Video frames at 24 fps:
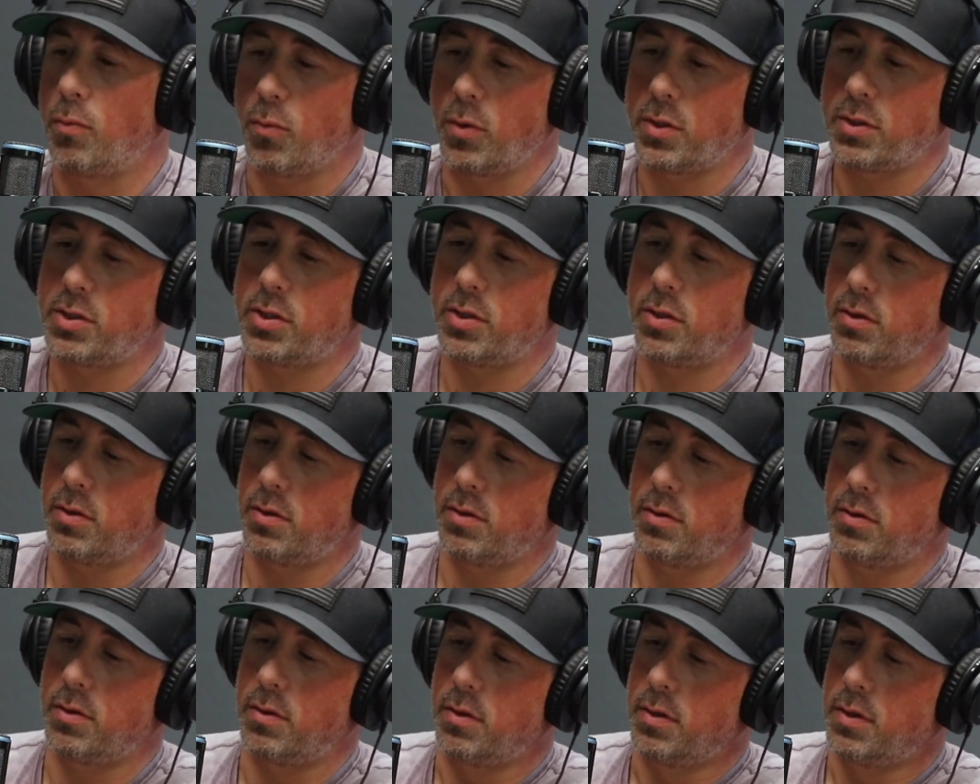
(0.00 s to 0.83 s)
What's
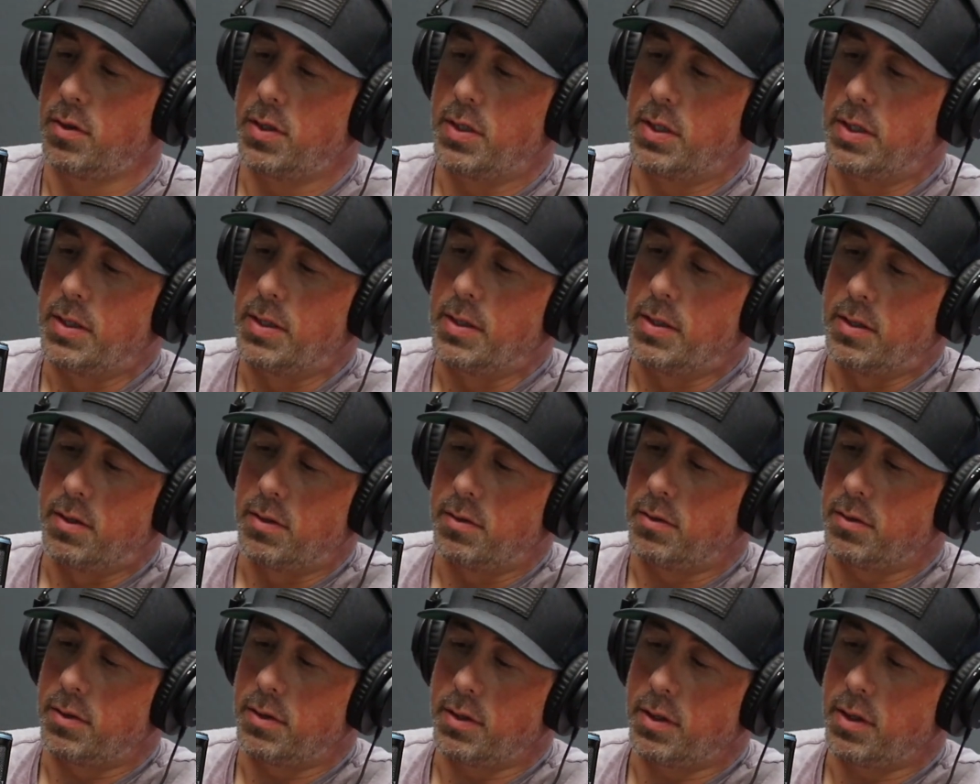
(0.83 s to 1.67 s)
your
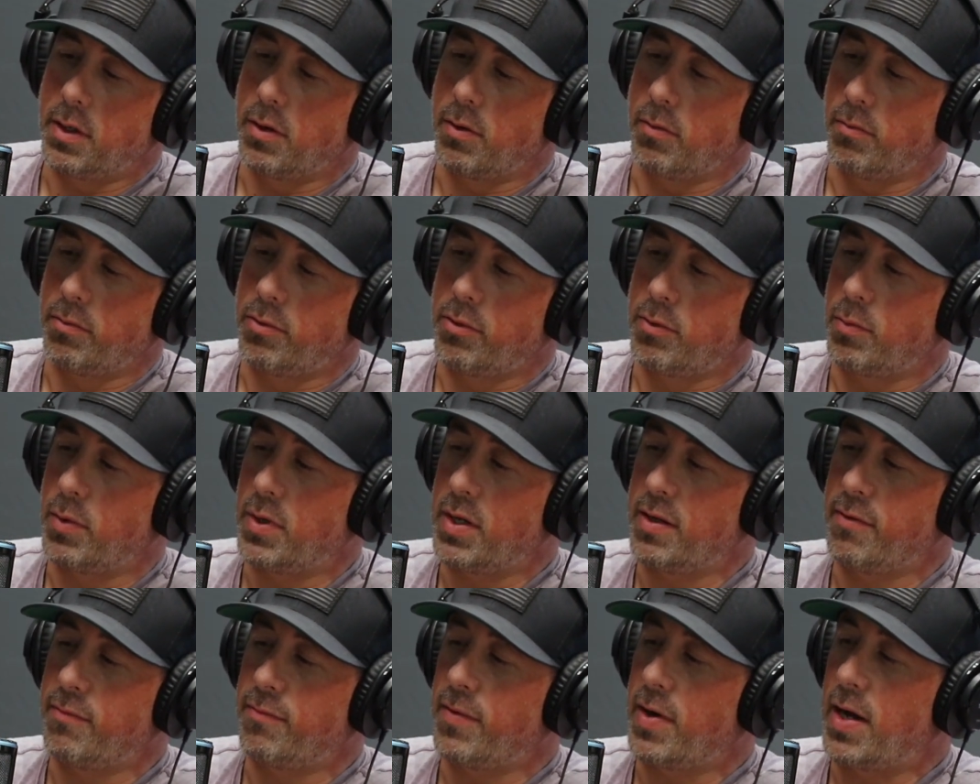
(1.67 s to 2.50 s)

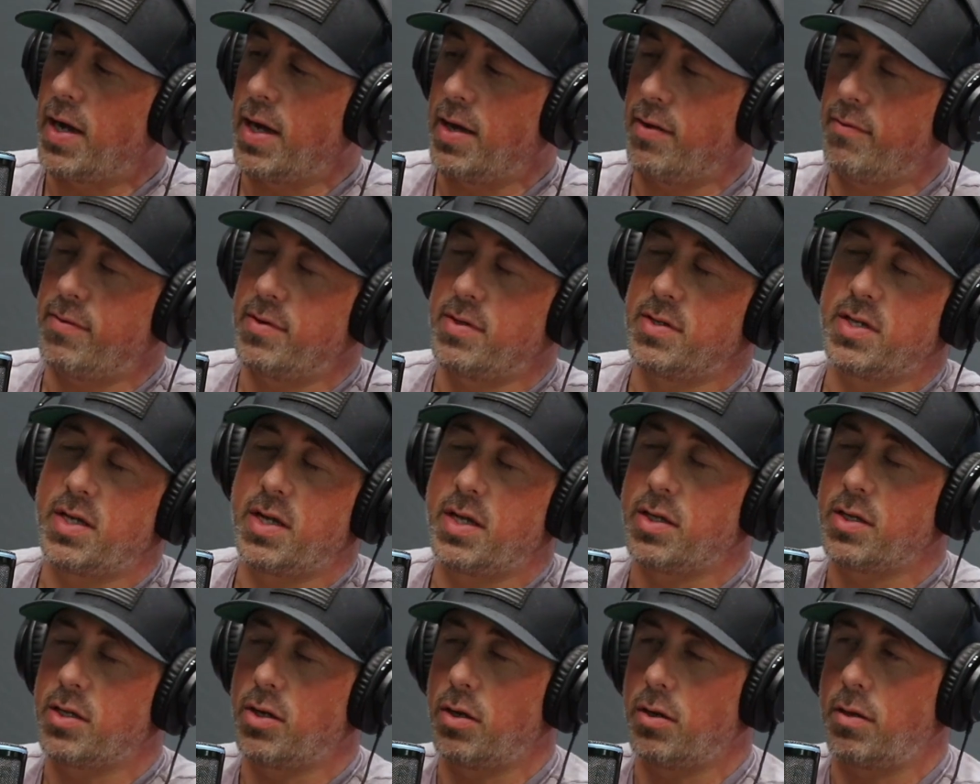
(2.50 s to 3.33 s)
3, 5, and
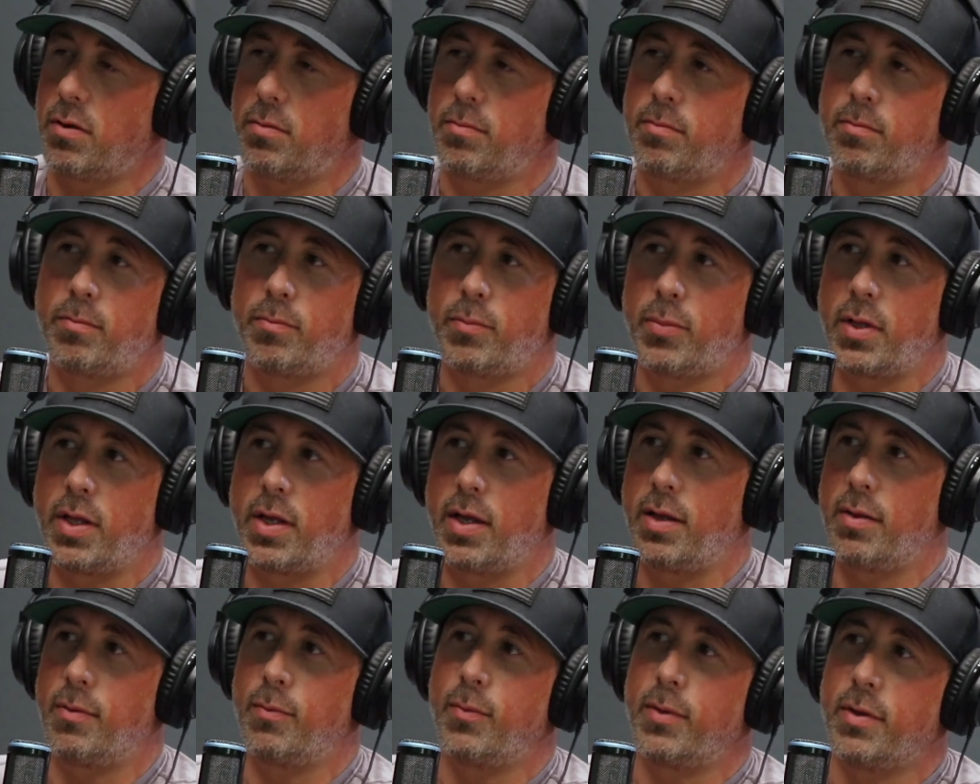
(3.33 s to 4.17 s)
10 year
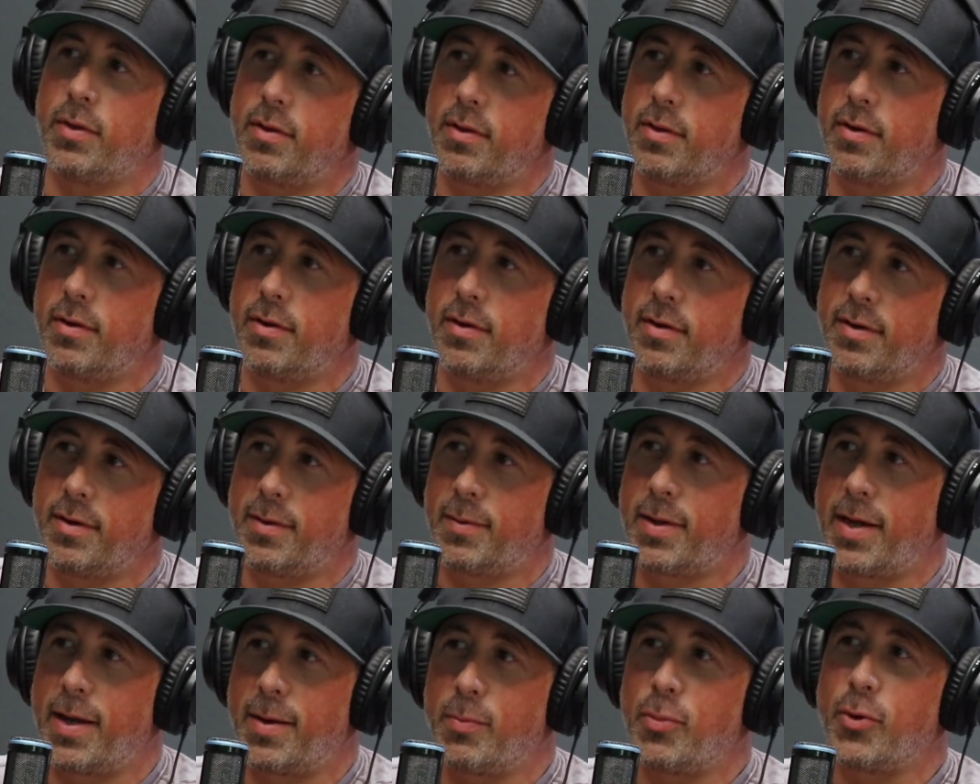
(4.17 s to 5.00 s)
plan with N.E.R.D.
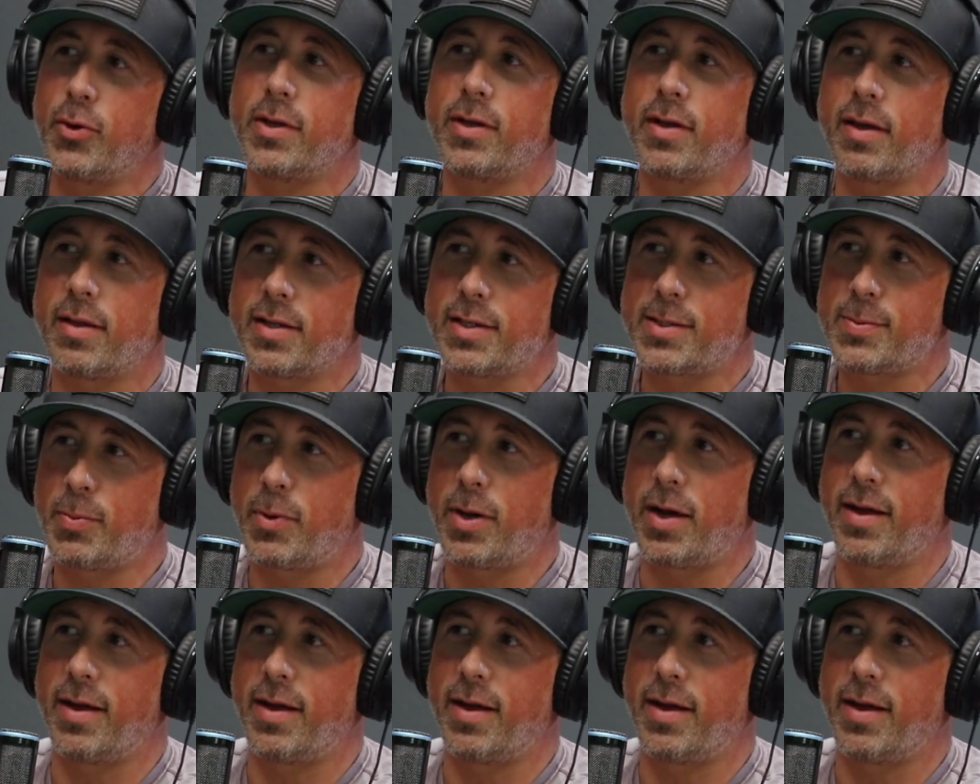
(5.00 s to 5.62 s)
Kind of putting you on the spot